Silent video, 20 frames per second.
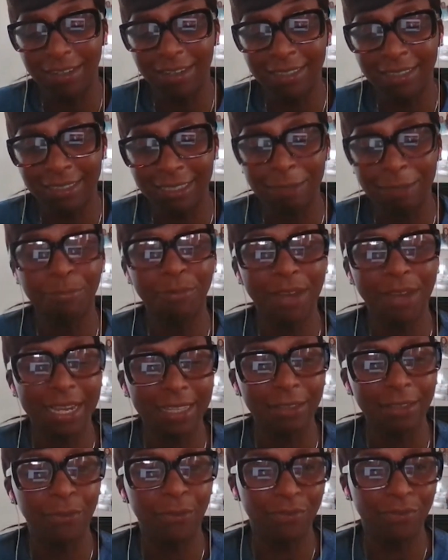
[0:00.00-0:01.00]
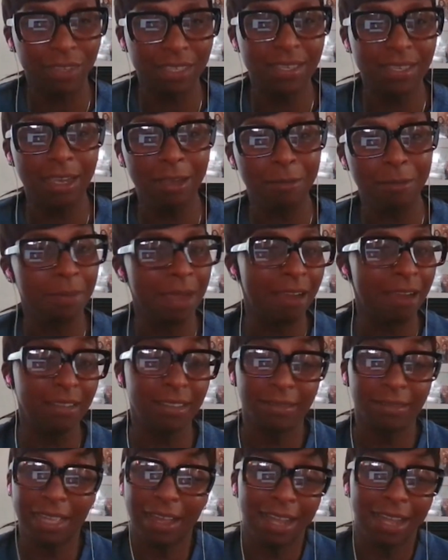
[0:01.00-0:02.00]
I did break the 50-second
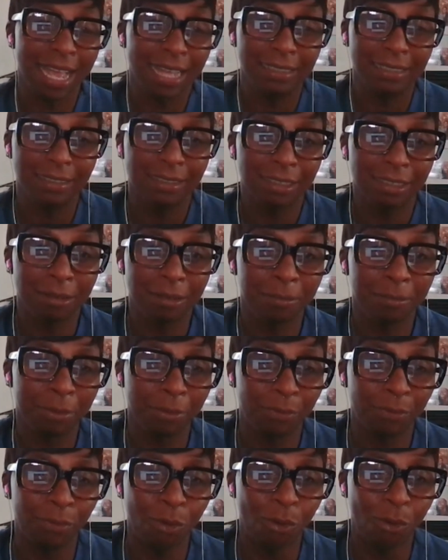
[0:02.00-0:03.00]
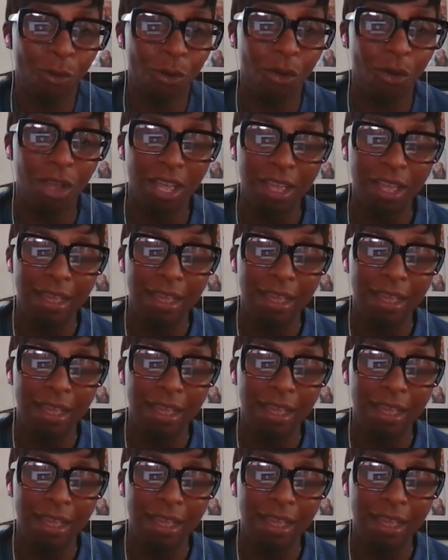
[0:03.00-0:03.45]
barrier that I hadn't done before.